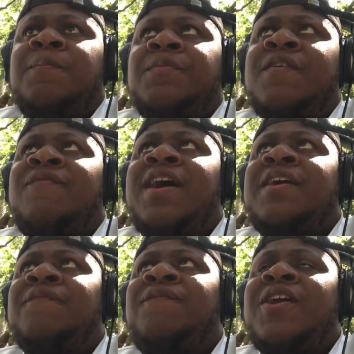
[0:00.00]
If I
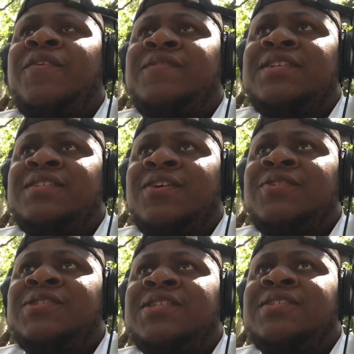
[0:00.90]
can fight off these
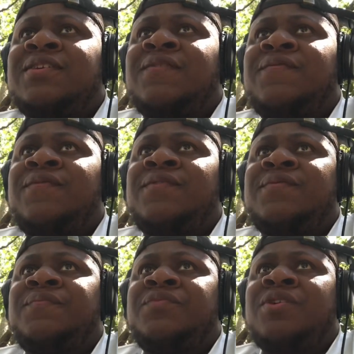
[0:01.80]
urges of,
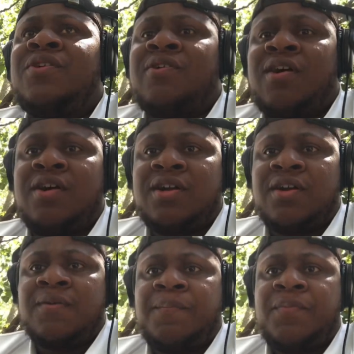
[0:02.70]

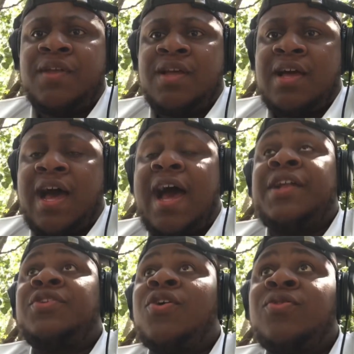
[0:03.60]
hunger, I
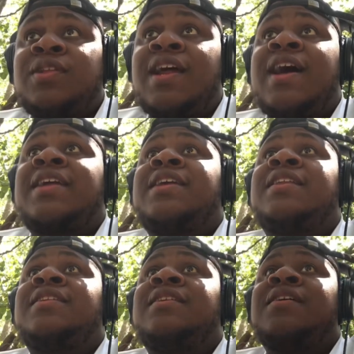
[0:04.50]
know that I
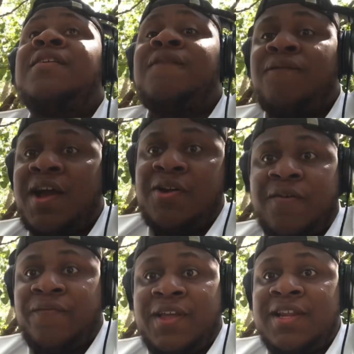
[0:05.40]
can fight
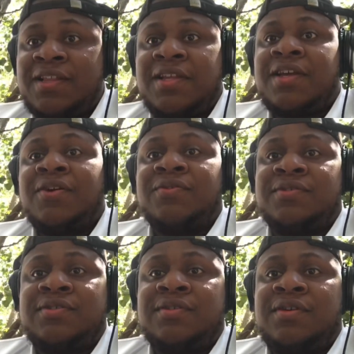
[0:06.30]
off anything
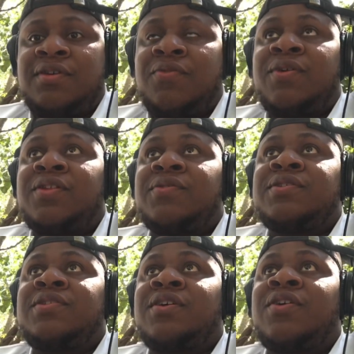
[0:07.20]
else. Whether
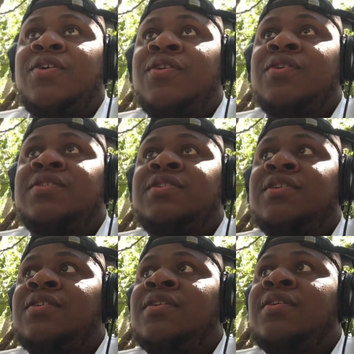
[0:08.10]
it's the urge
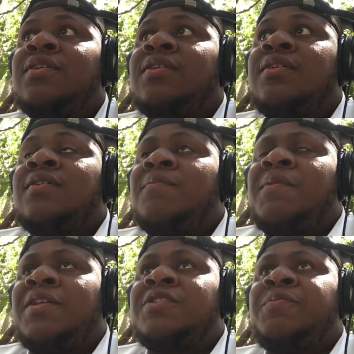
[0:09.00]
to
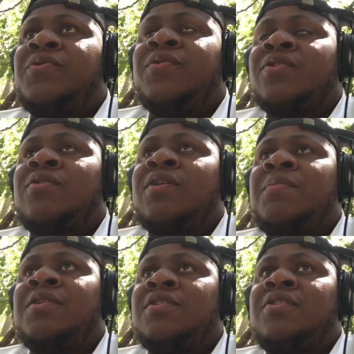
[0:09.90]
Man, let's be real.
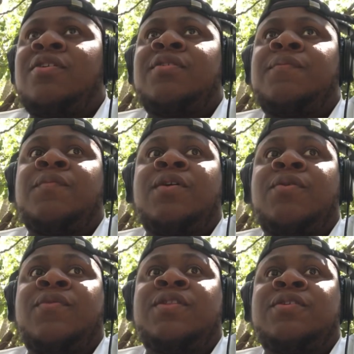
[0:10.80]
I'm an adult.
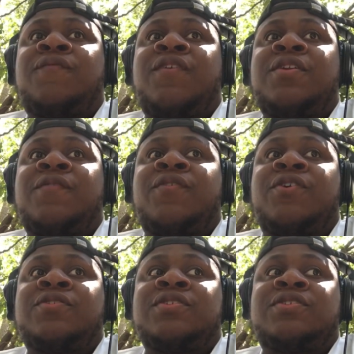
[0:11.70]
Whether it's fighting off
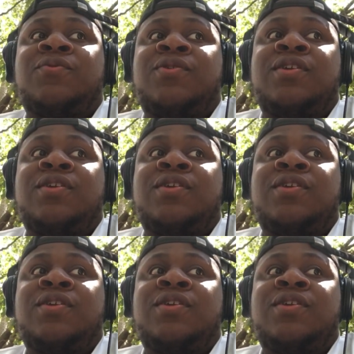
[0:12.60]
urges to want